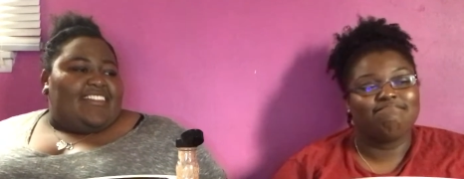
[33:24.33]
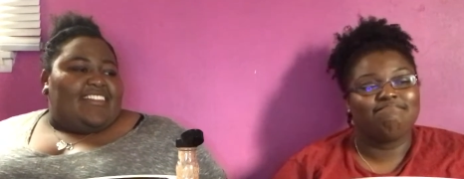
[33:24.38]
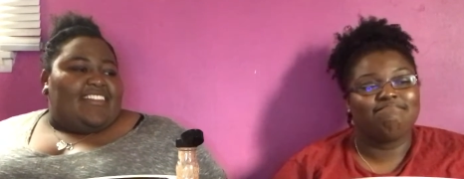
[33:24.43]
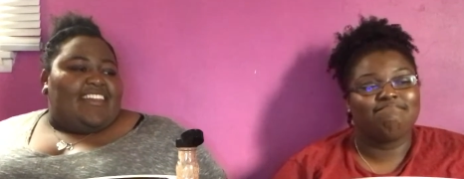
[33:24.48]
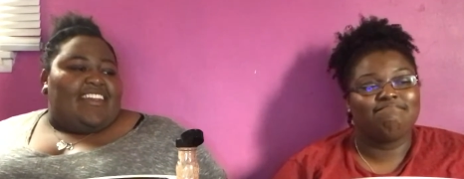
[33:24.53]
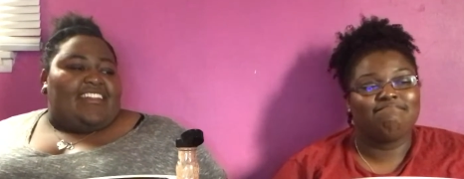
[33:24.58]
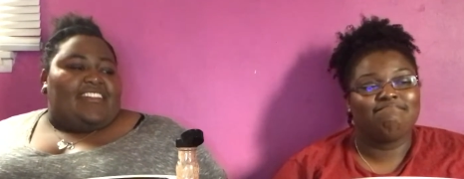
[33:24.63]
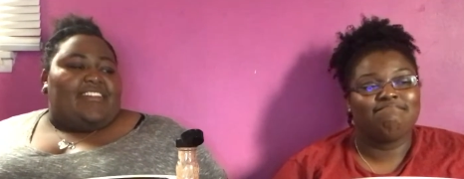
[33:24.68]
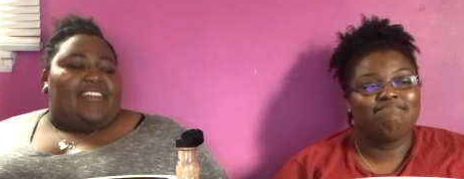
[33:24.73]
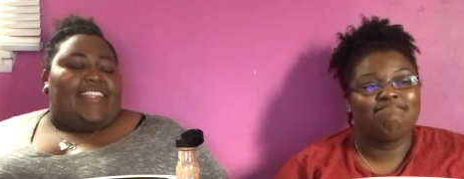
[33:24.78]

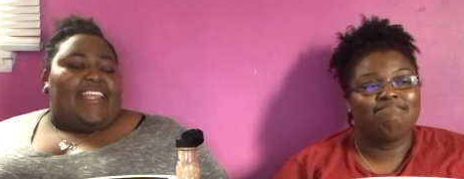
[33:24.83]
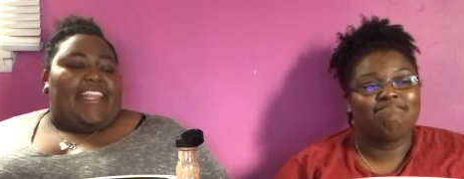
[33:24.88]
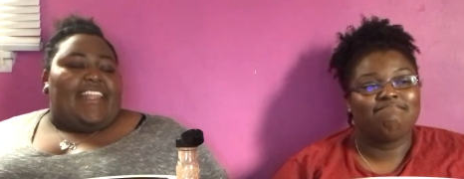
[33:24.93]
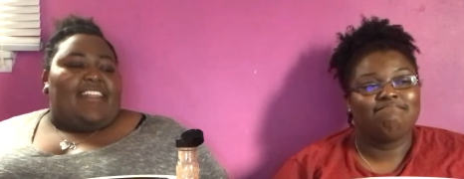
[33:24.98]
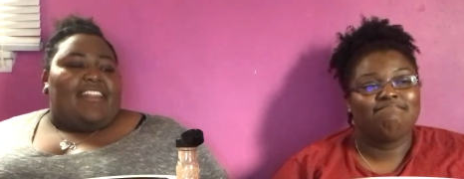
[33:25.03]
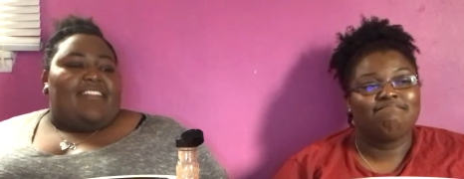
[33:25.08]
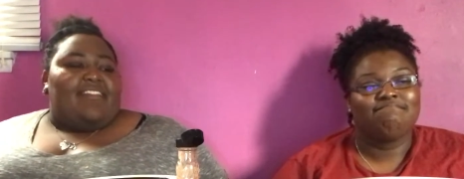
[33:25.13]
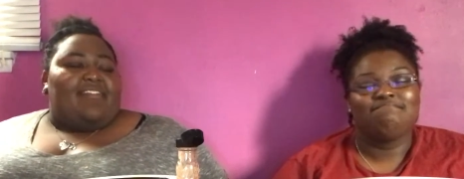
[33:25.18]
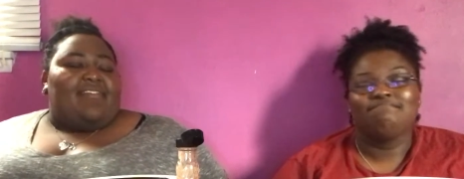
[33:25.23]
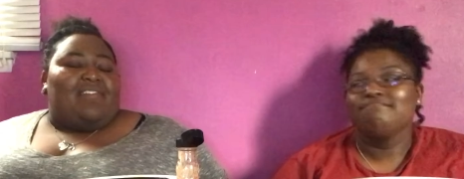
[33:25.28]
Speaker 1: in
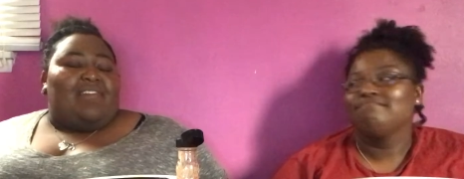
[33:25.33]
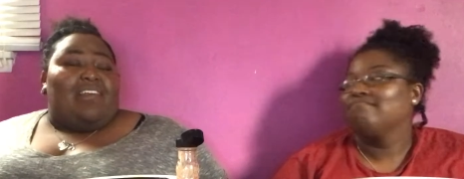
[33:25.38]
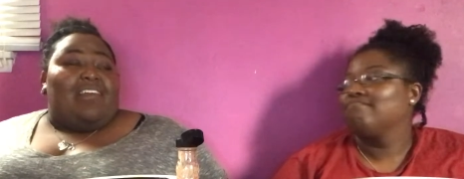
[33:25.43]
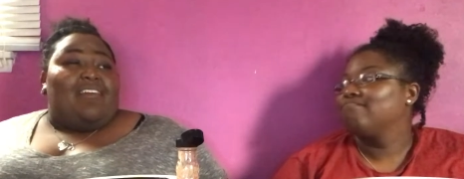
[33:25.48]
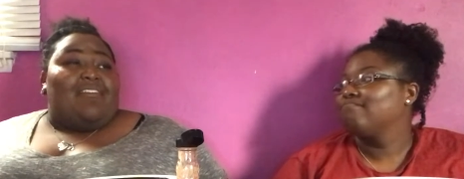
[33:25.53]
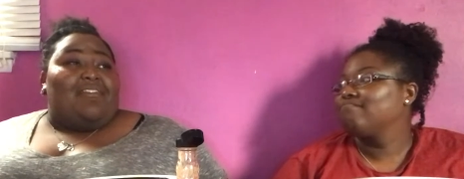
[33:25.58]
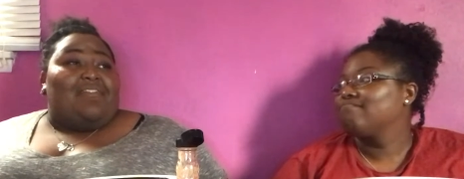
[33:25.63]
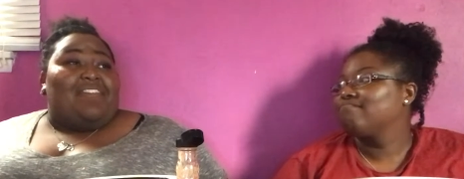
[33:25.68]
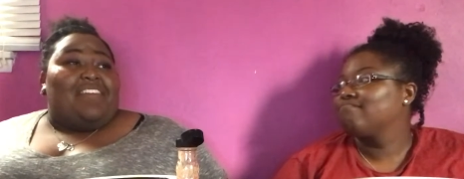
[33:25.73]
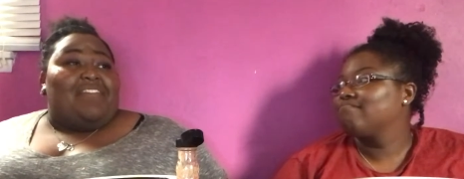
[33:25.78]

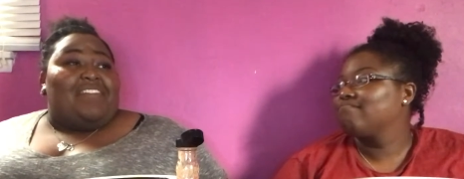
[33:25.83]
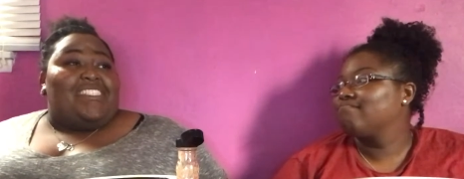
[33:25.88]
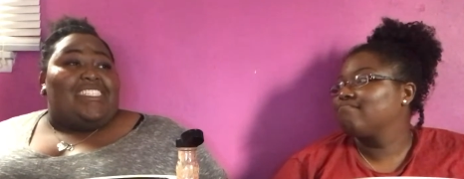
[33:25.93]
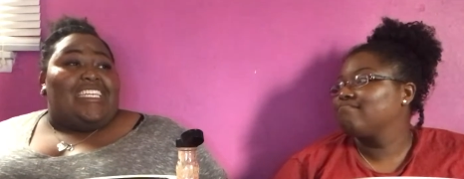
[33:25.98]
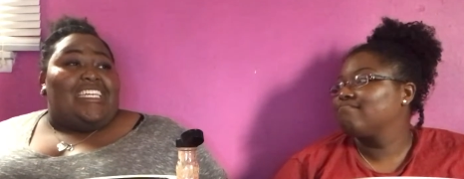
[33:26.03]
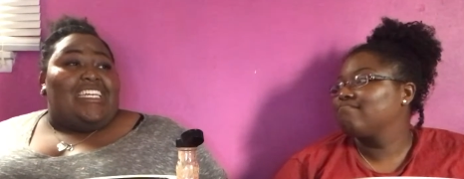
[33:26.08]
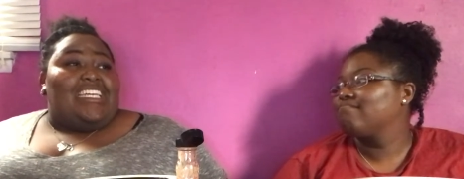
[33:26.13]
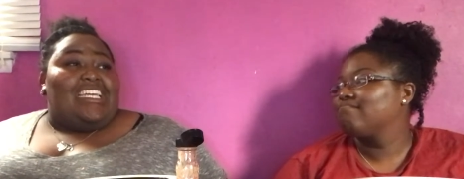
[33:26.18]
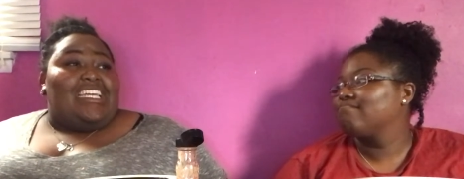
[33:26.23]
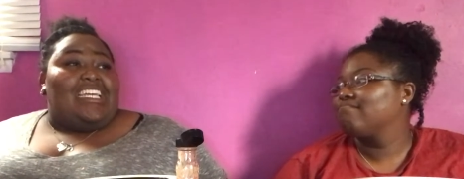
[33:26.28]

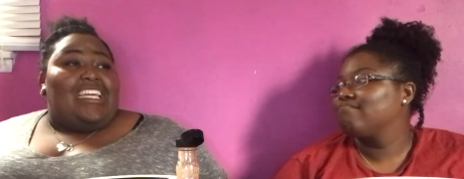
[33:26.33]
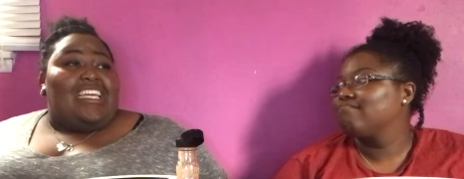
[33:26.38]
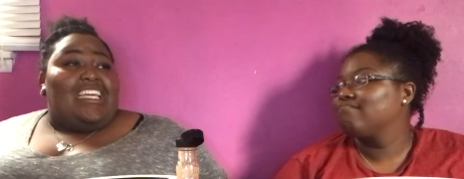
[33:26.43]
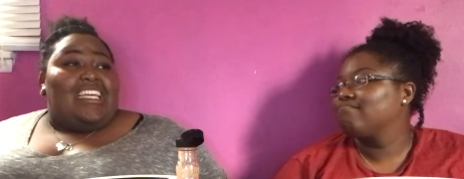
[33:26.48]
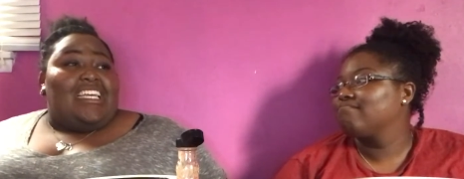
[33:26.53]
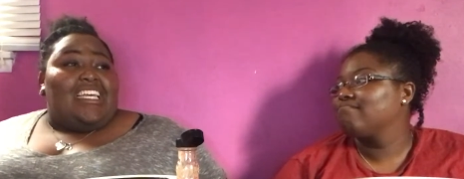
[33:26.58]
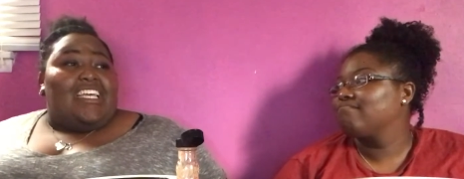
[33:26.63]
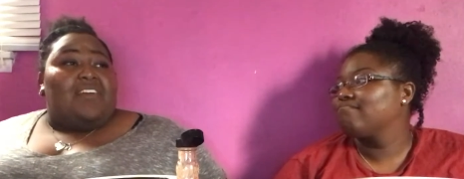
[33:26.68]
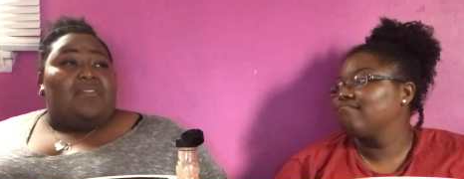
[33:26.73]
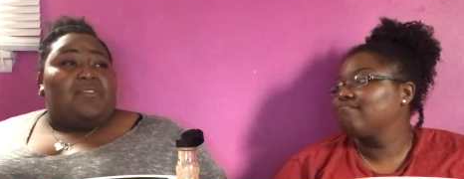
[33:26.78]
2015,
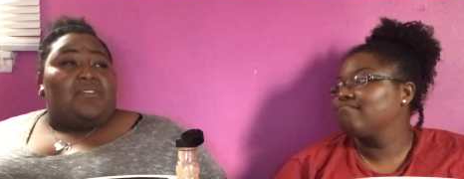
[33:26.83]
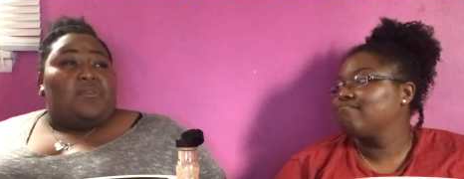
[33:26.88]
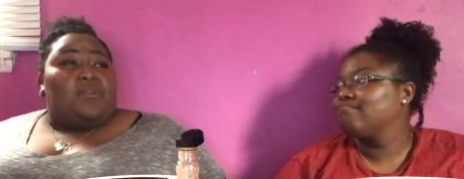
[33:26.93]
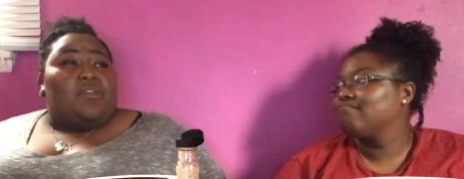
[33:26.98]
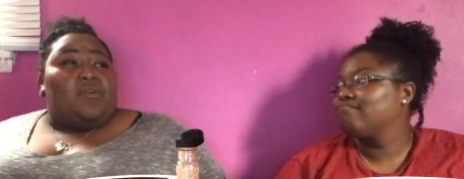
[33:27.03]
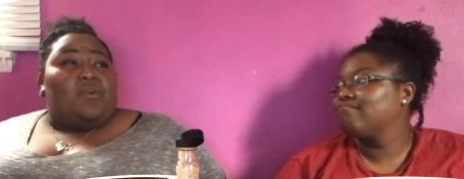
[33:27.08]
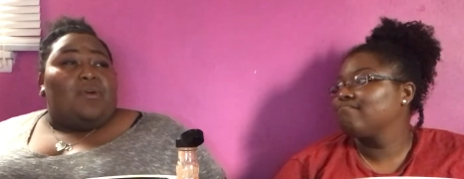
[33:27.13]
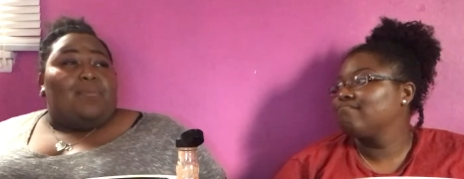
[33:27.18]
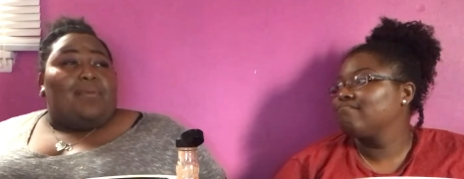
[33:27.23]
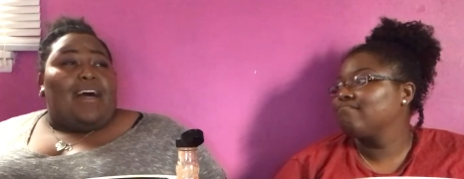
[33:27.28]
it was
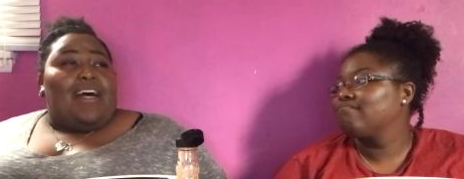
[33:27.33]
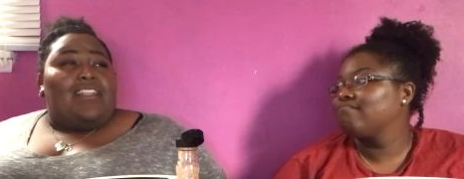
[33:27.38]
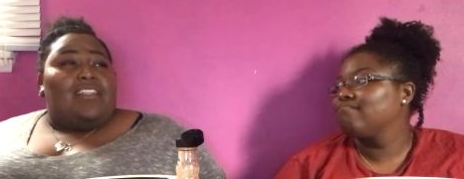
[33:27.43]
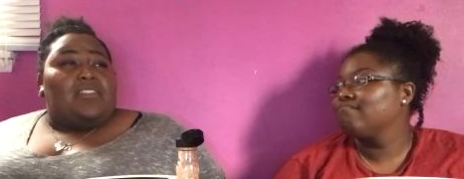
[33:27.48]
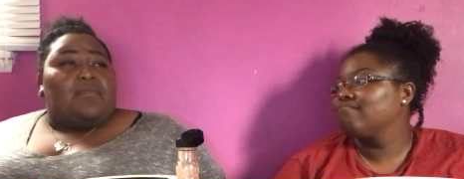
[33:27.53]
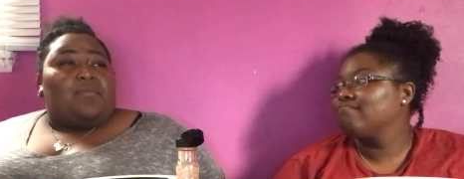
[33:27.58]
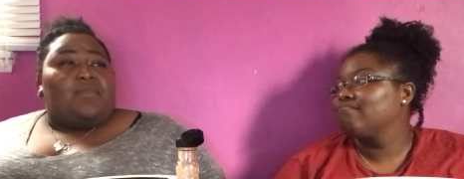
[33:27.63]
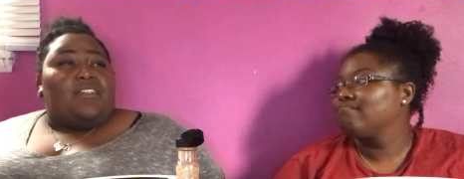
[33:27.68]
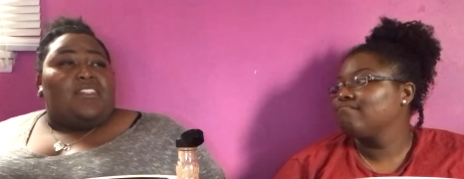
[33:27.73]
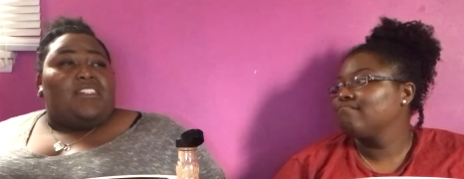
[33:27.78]
21 Pilots
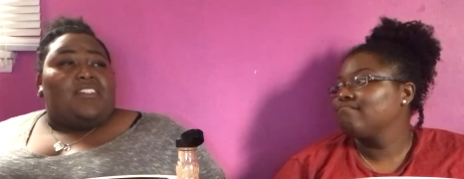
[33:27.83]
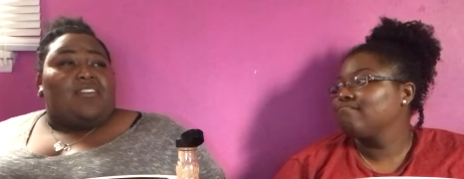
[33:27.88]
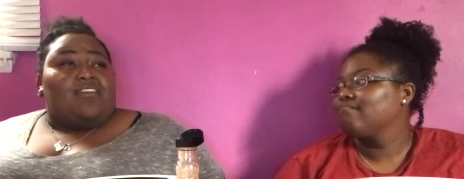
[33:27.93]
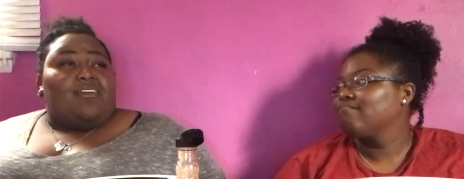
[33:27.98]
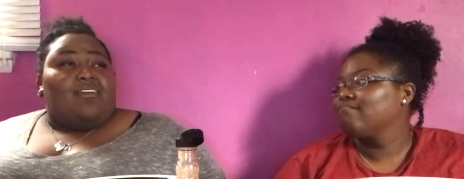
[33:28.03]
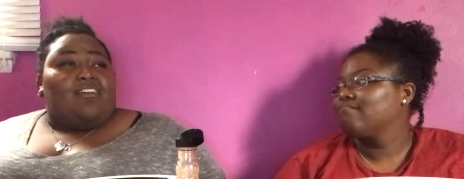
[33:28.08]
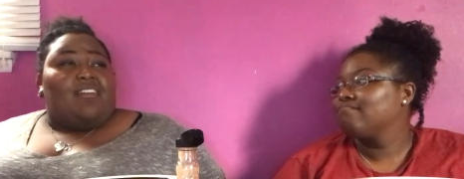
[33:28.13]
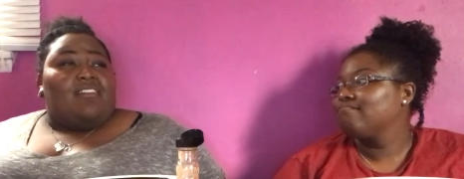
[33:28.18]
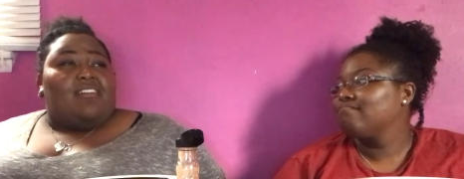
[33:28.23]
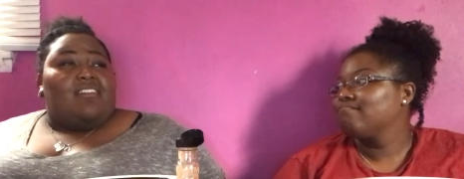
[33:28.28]
pretty
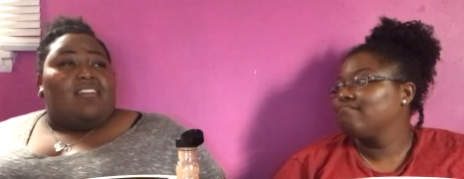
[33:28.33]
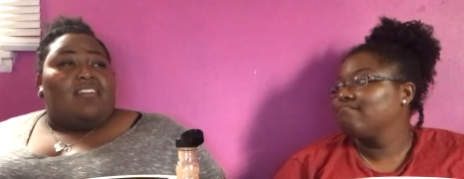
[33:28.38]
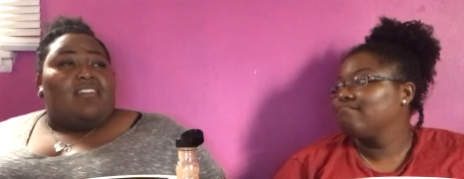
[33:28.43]
strong.